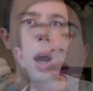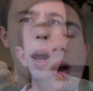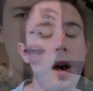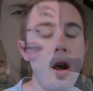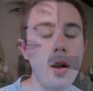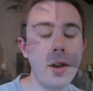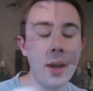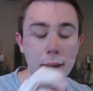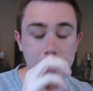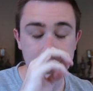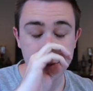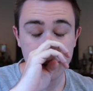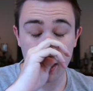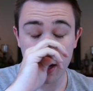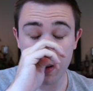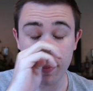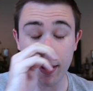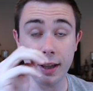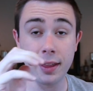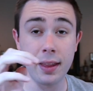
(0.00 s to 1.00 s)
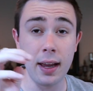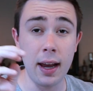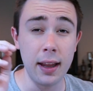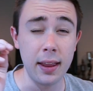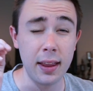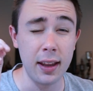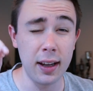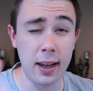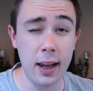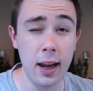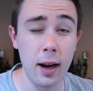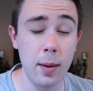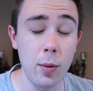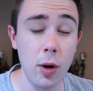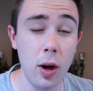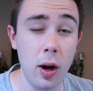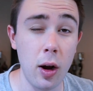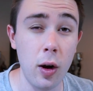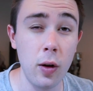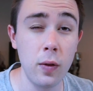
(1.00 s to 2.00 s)
Okay, sorry about that. The
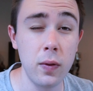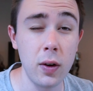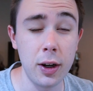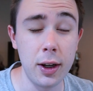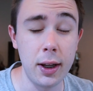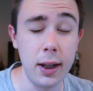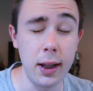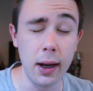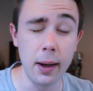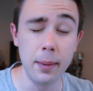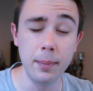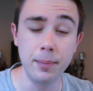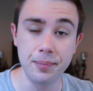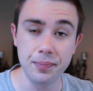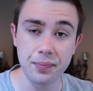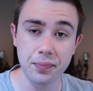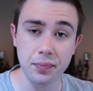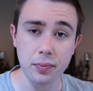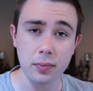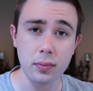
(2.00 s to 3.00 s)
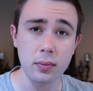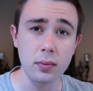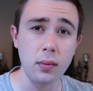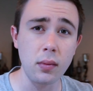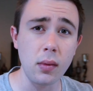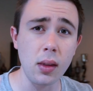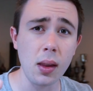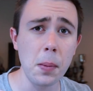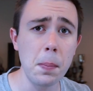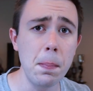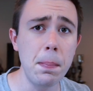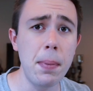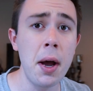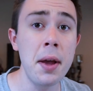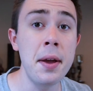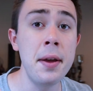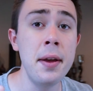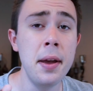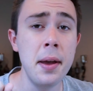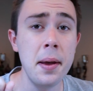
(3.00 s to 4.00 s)
camera overheated.
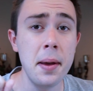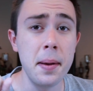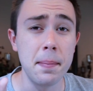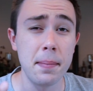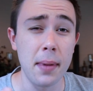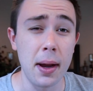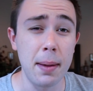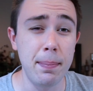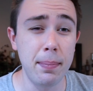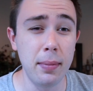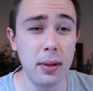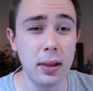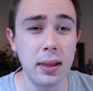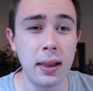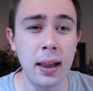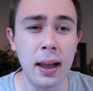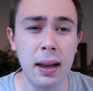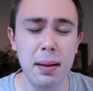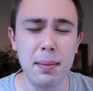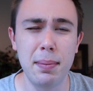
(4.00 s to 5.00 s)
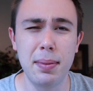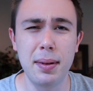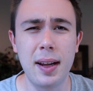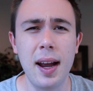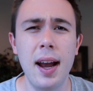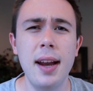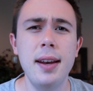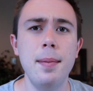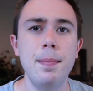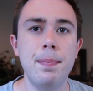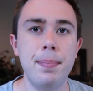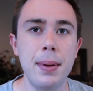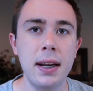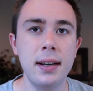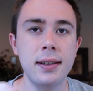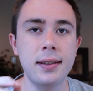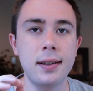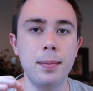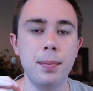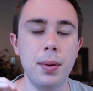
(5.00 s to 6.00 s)
But my kind of
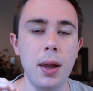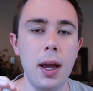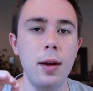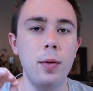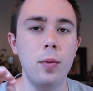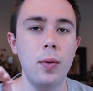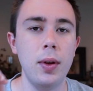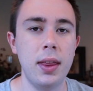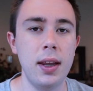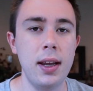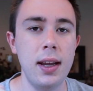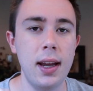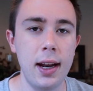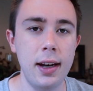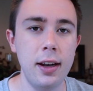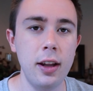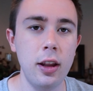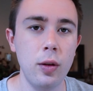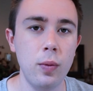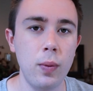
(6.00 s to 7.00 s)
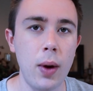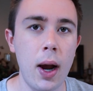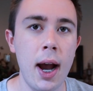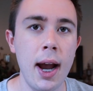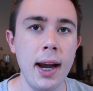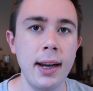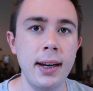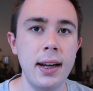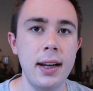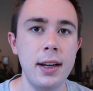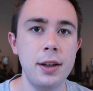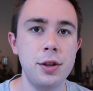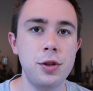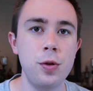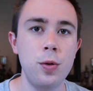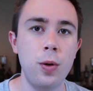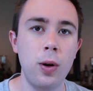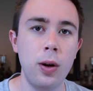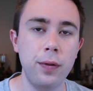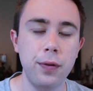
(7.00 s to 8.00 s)
biggest complaint with the end of the ride is
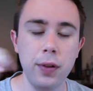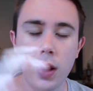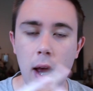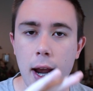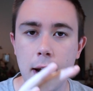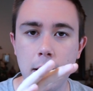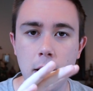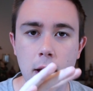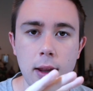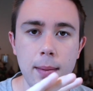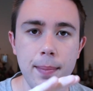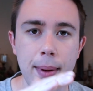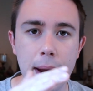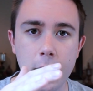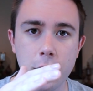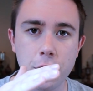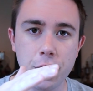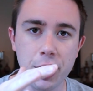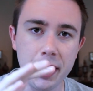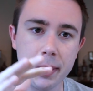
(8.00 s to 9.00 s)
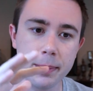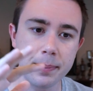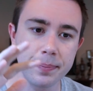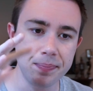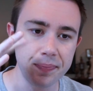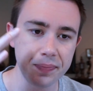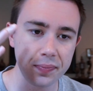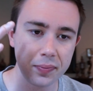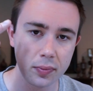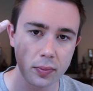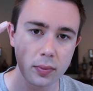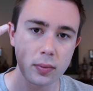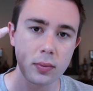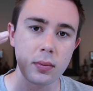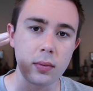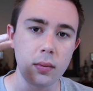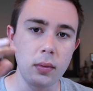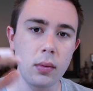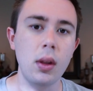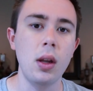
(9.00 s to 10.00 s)
you're flying on the Banshee.
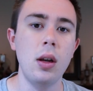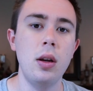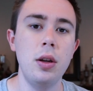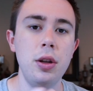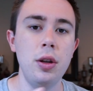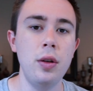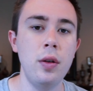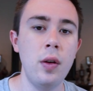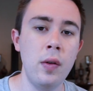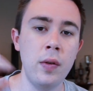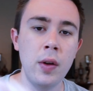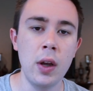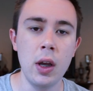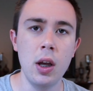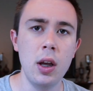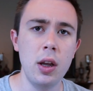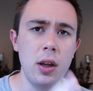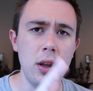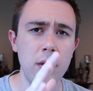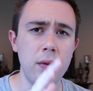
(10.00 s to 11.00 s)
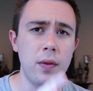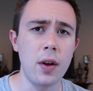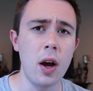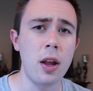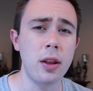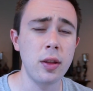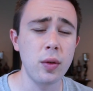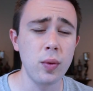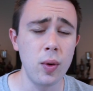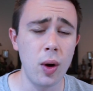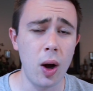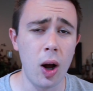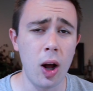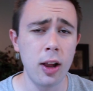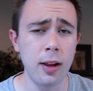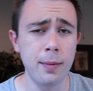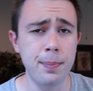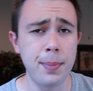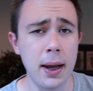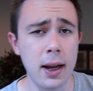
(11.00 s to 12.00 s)
You've gone through
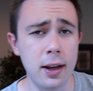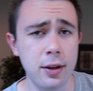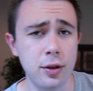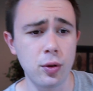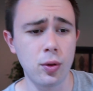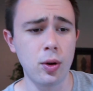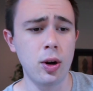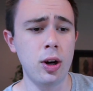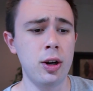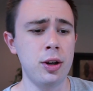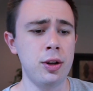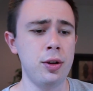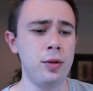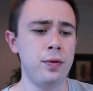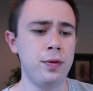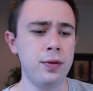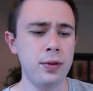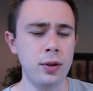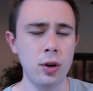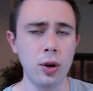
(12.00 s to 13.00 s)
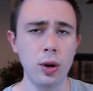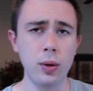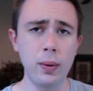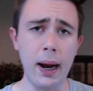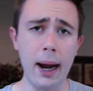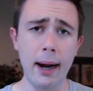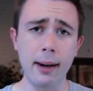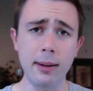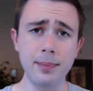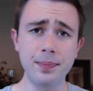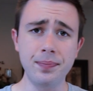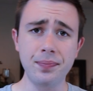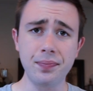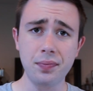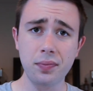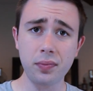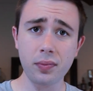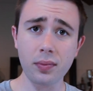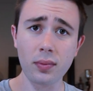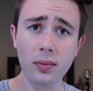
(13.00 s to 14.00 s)
all of Pandora, you flew around,
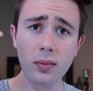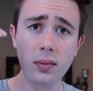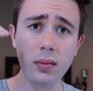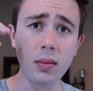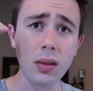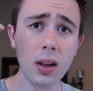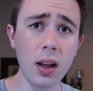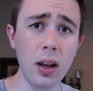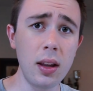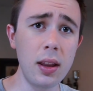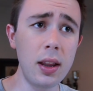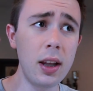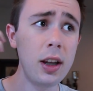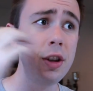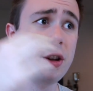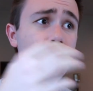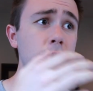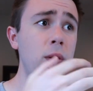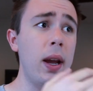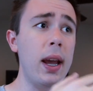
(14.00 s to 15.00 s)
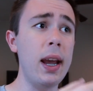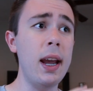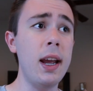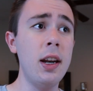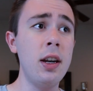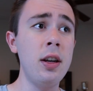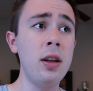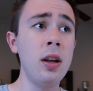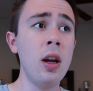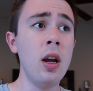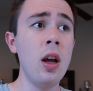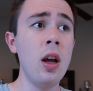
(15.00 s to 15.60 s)
then you end